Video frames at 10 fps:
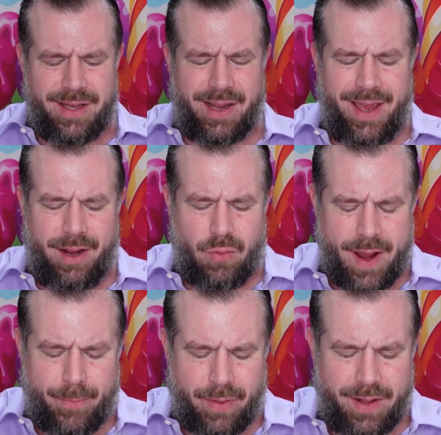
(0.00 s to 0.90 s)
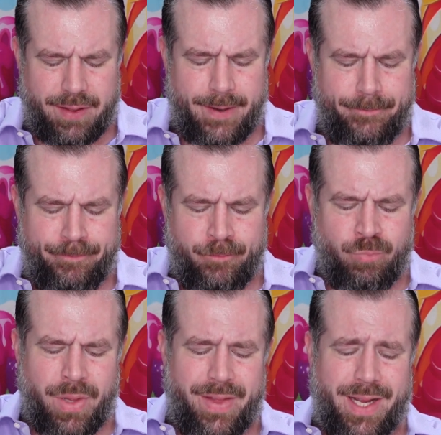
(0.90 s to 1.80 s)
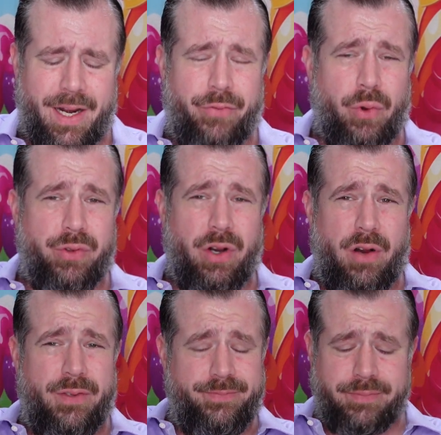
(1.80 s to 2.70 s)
I can't quite place it, but it kind of throws it off.